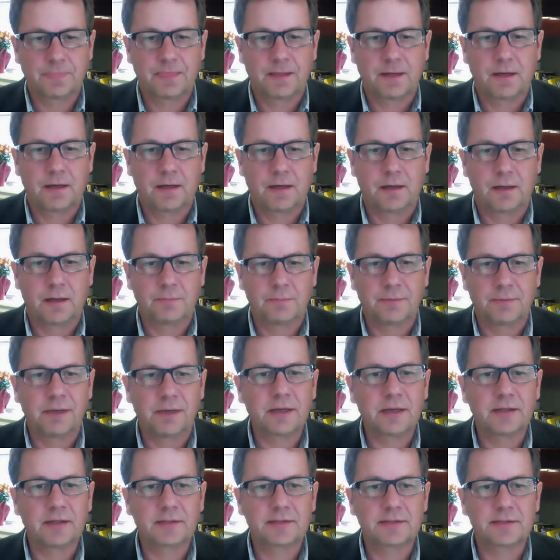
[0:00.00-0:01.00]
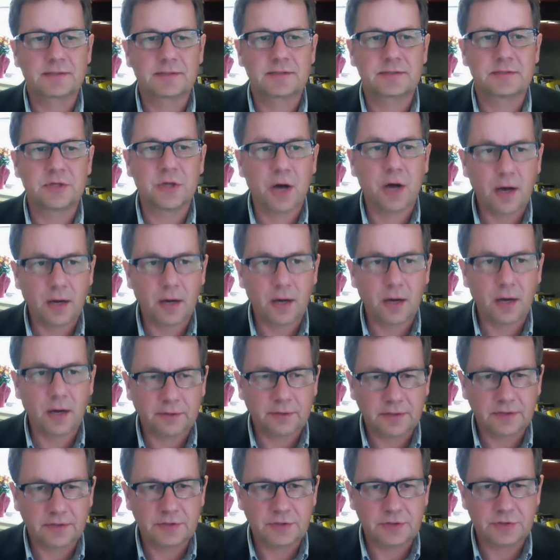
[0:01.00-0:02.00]
but it's not,
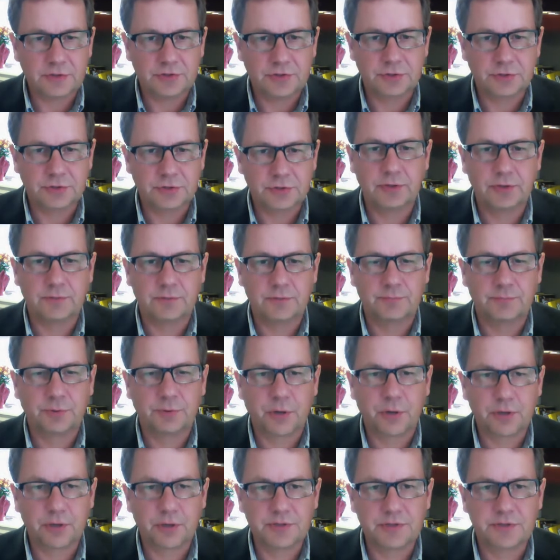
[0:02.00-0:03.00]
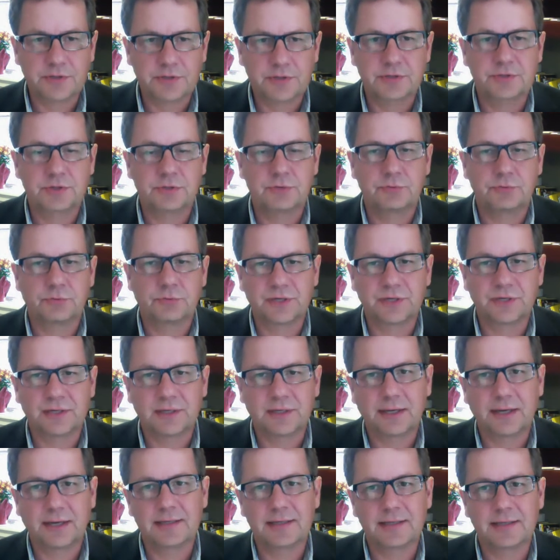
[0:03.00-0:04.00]
during the process you
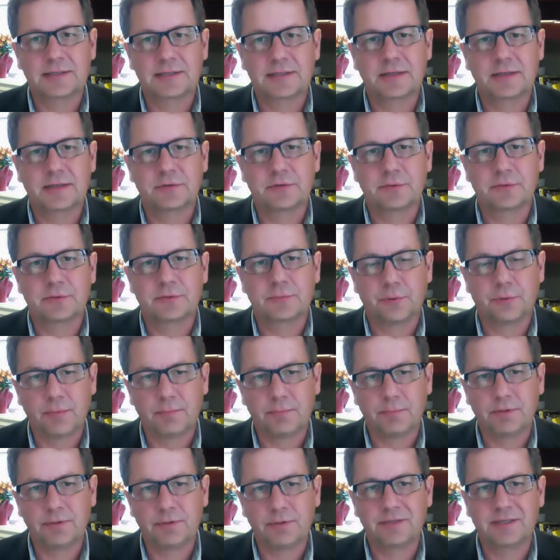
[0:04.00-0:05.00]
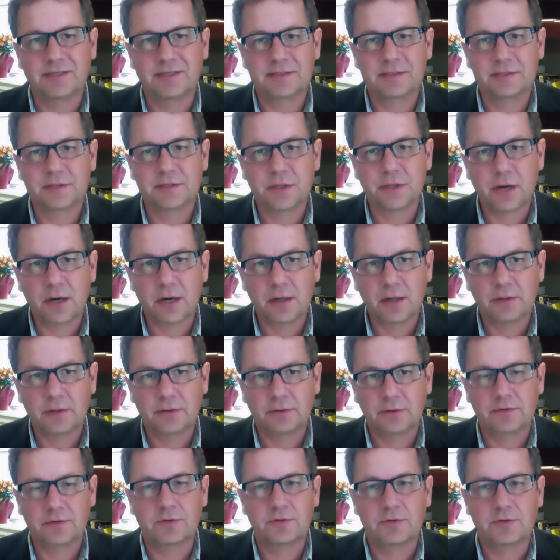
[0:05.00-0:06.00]
realize that the problem is not
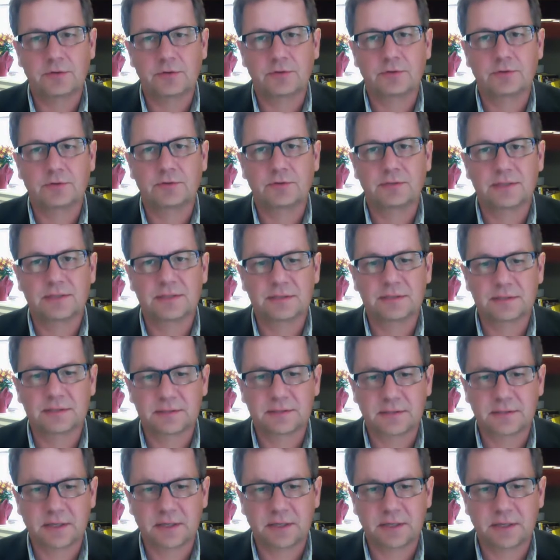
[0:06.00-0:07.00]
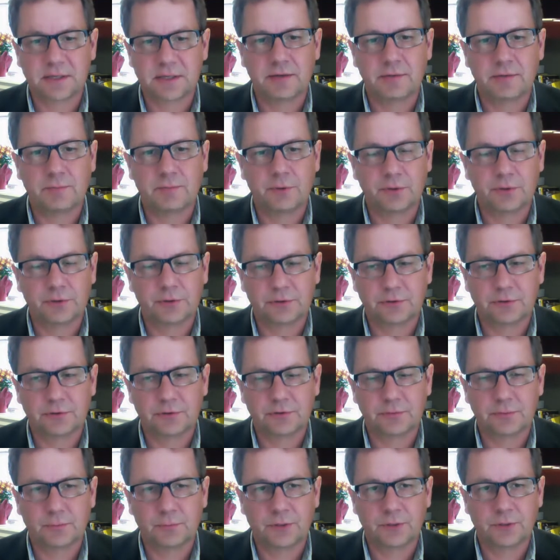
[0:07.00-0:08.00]
necessarily what
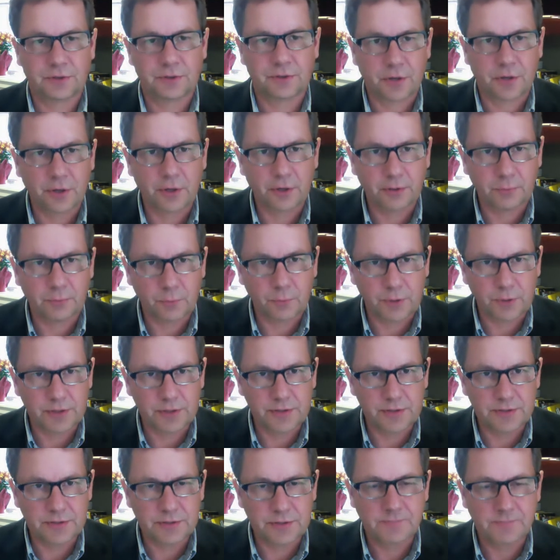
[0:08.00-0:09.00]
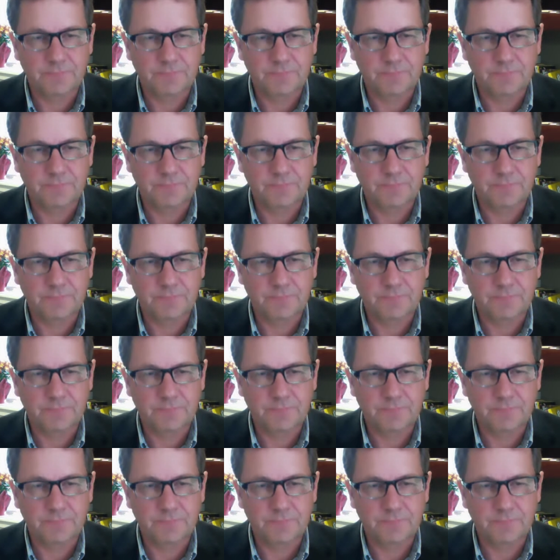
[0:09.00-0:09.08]
we thought it was,